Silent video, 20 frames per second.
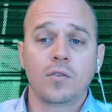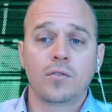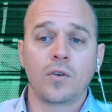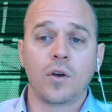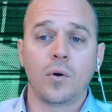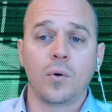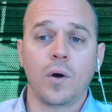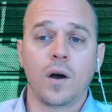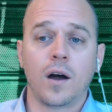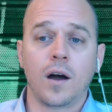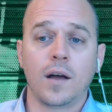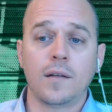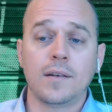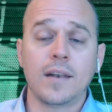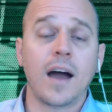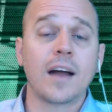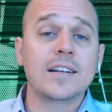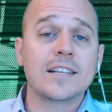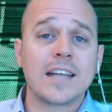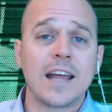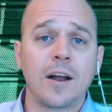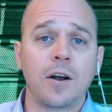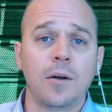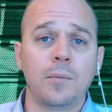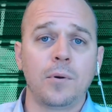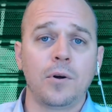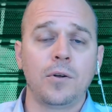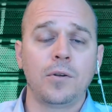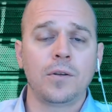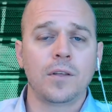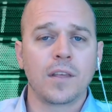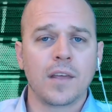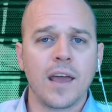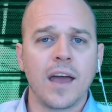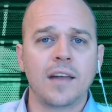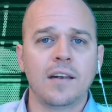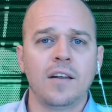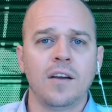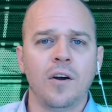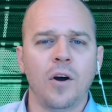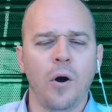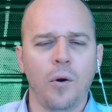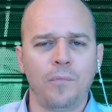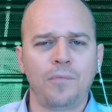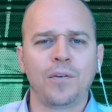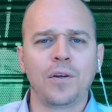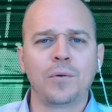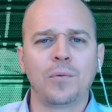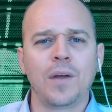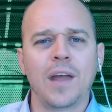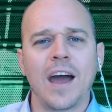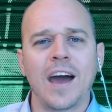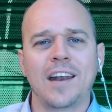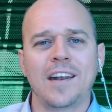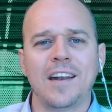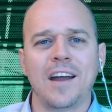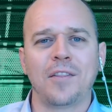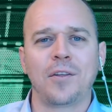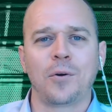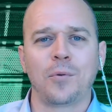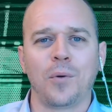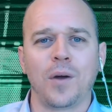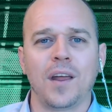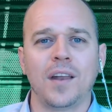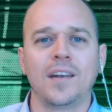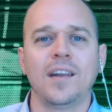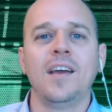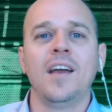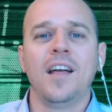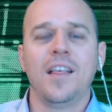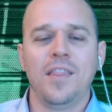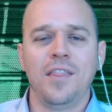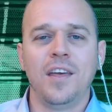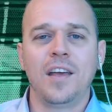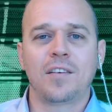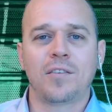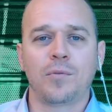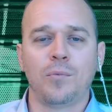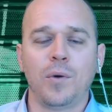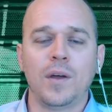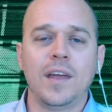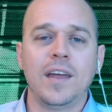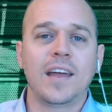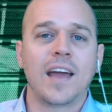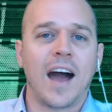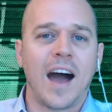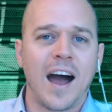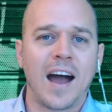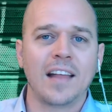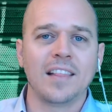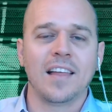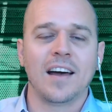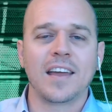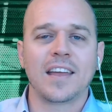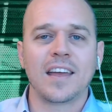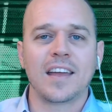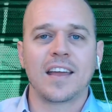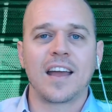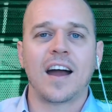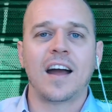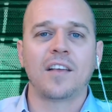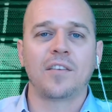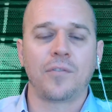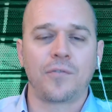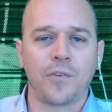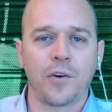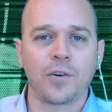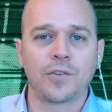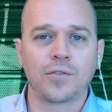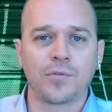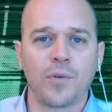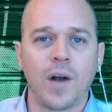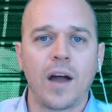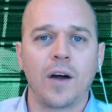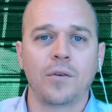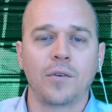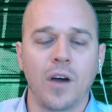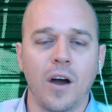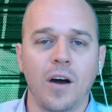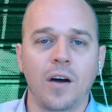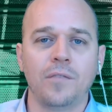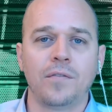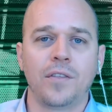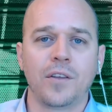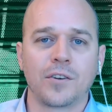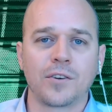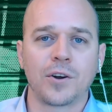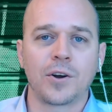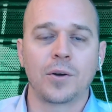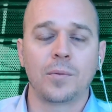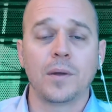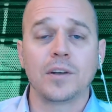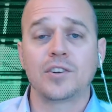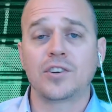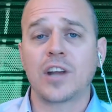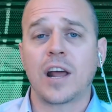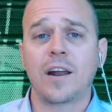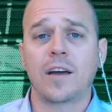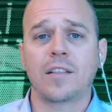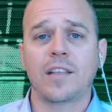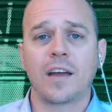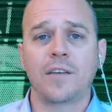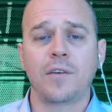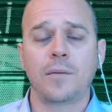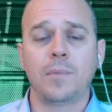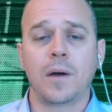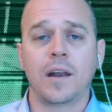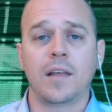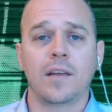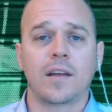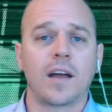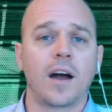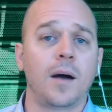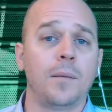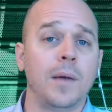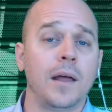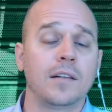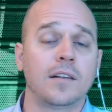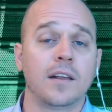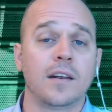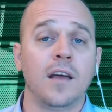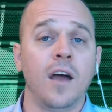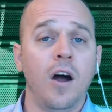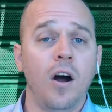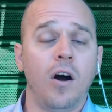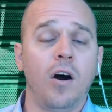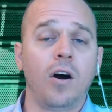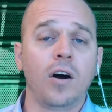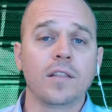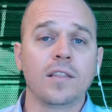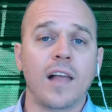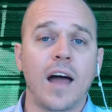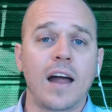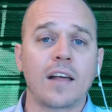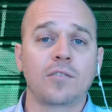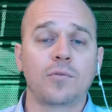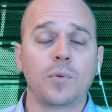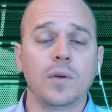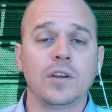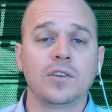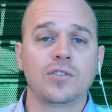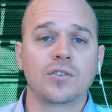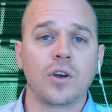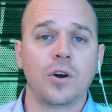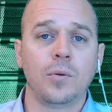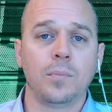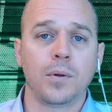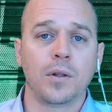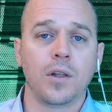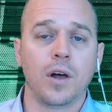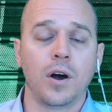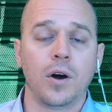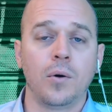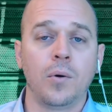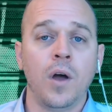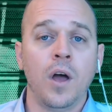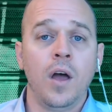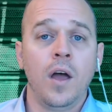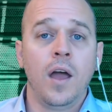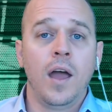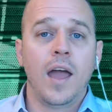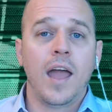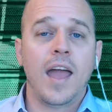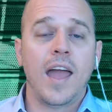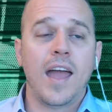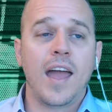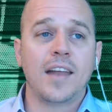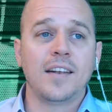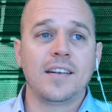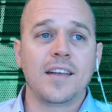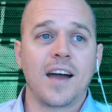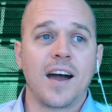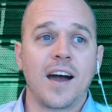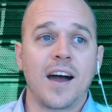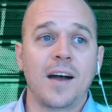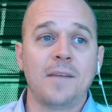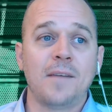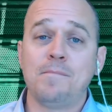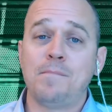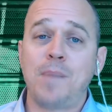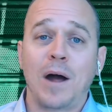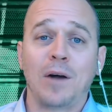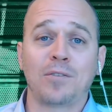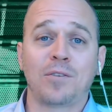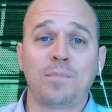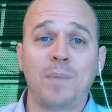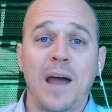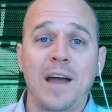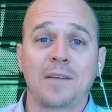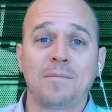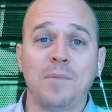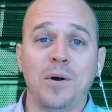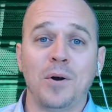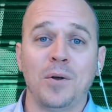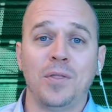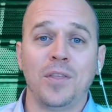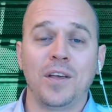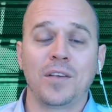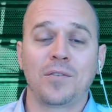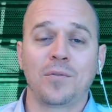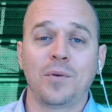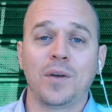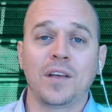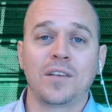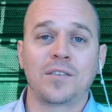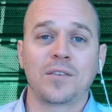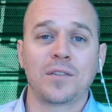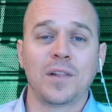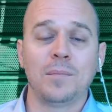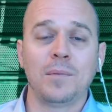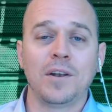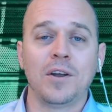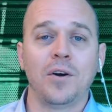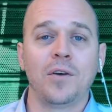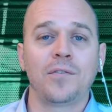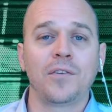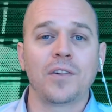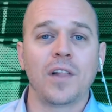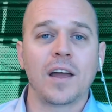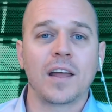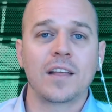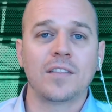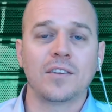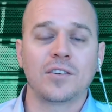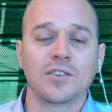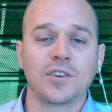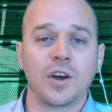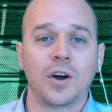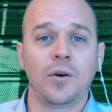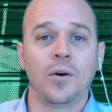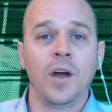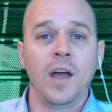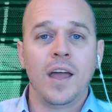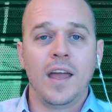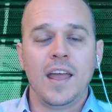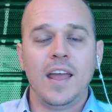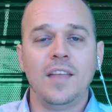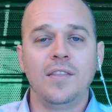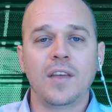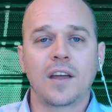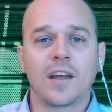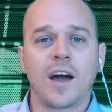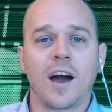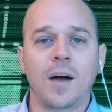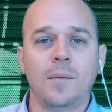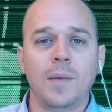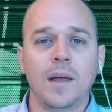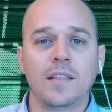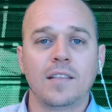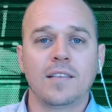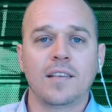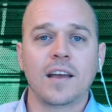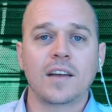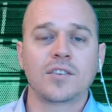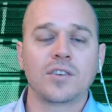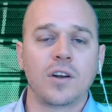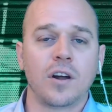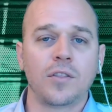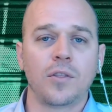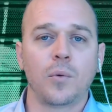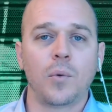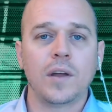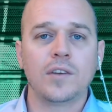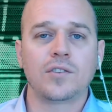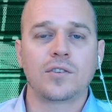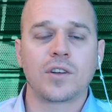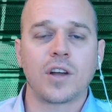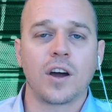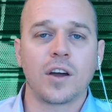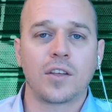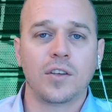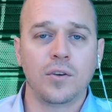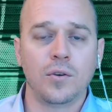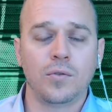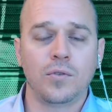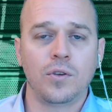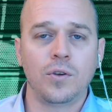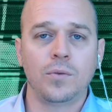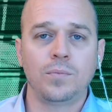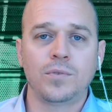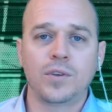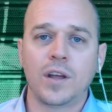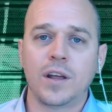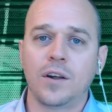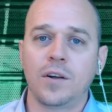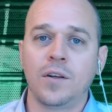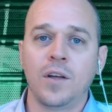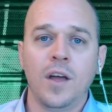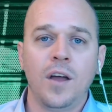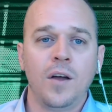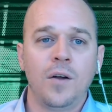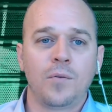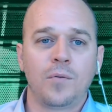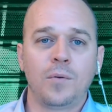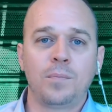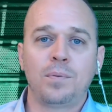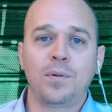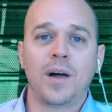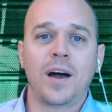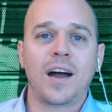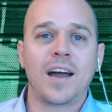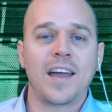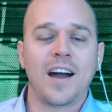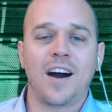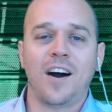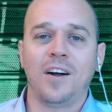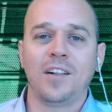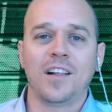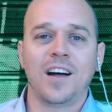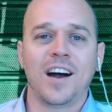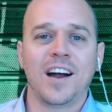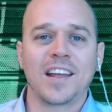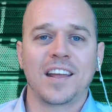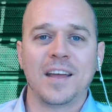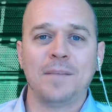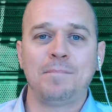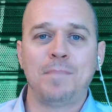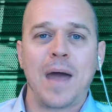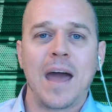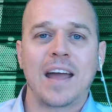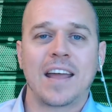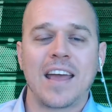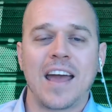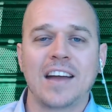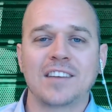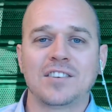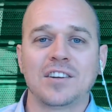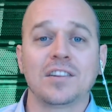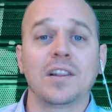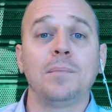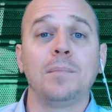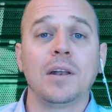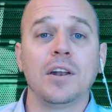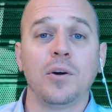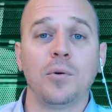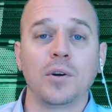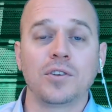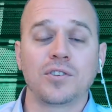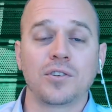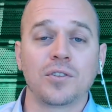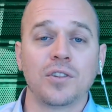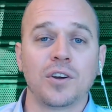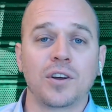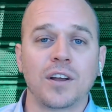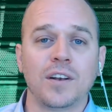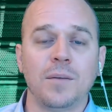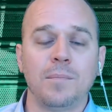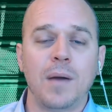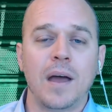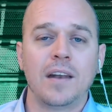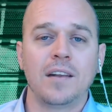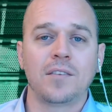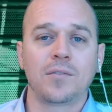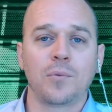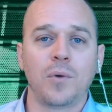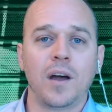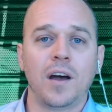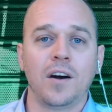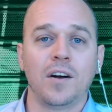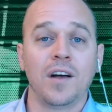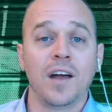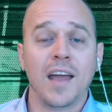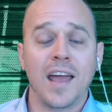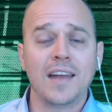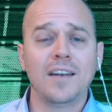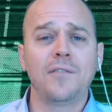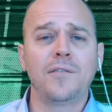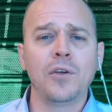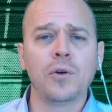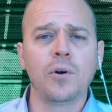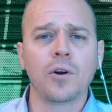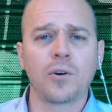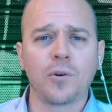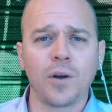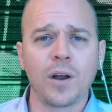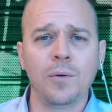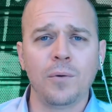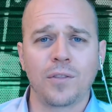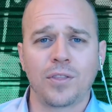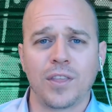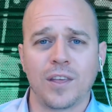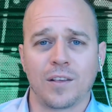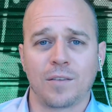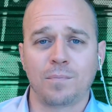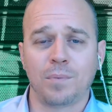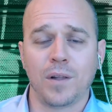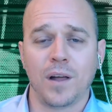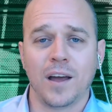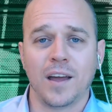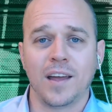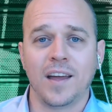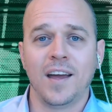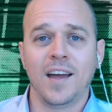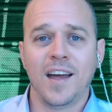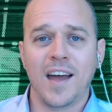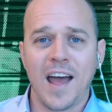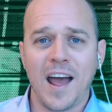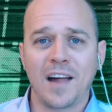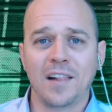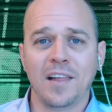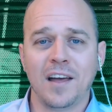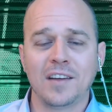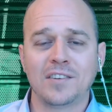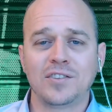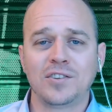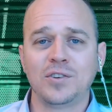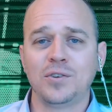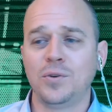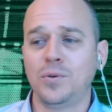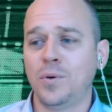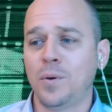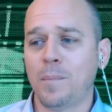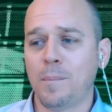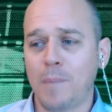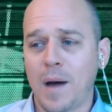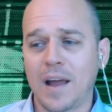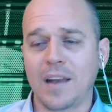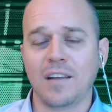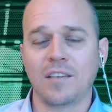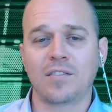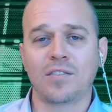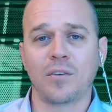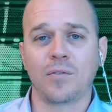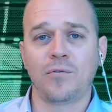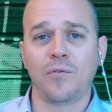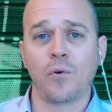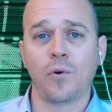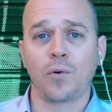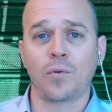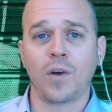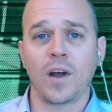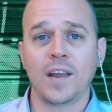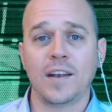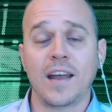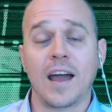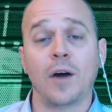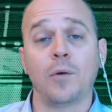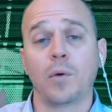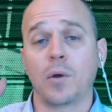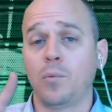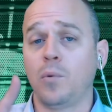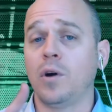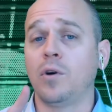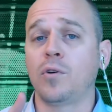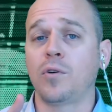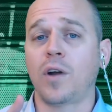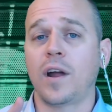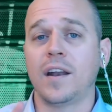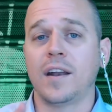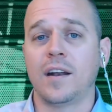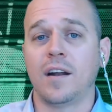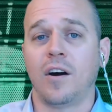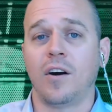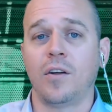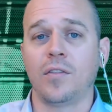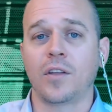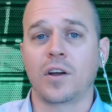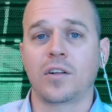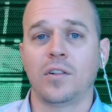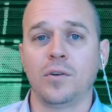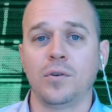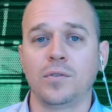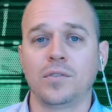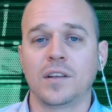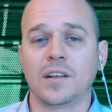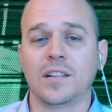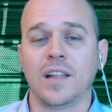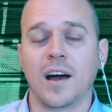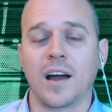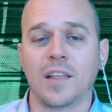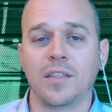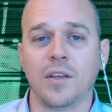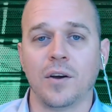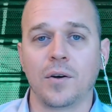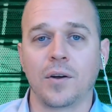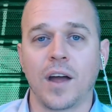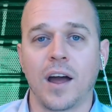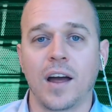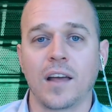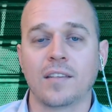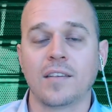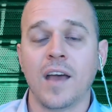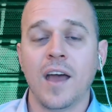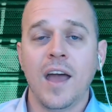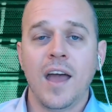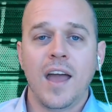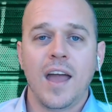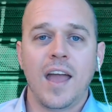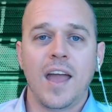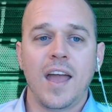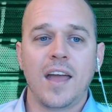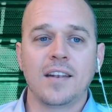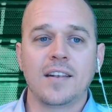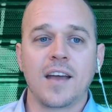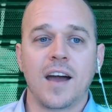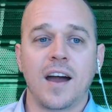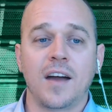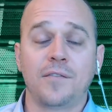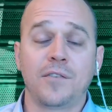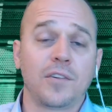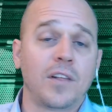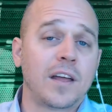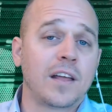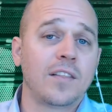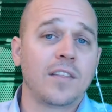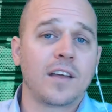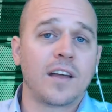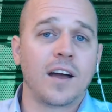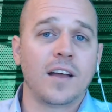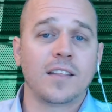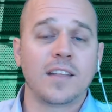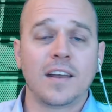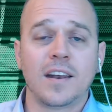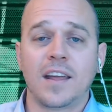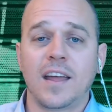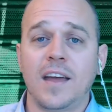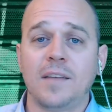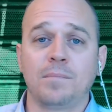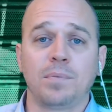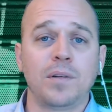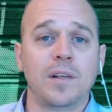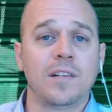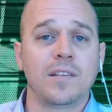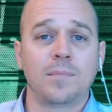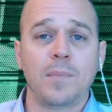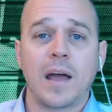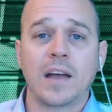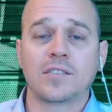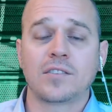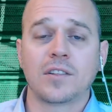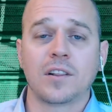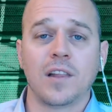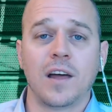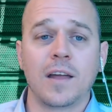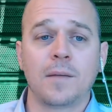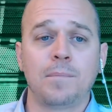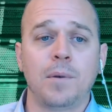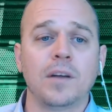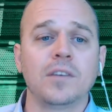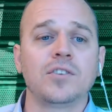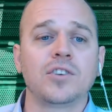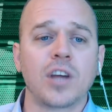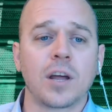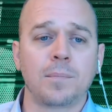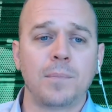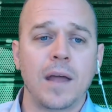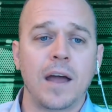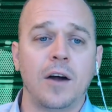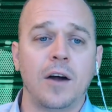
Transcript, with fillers: So not terrible yet. Hopefully we add another win this week. I like it, guys. First round of the tournament. Shout out to everybody that commented on last week's show below. And bounce back mode this week. So let me know if you're liking the show in the comments section on the Wager Talk YouTube channel. Reply. I'll get back at you. Let me know what you're looking to bet as well. And if you agree with this play, LSU minus the 4 right now. We will grade it on the closing line, though, guys. And if you're liking the content, again, please smash the like button. Check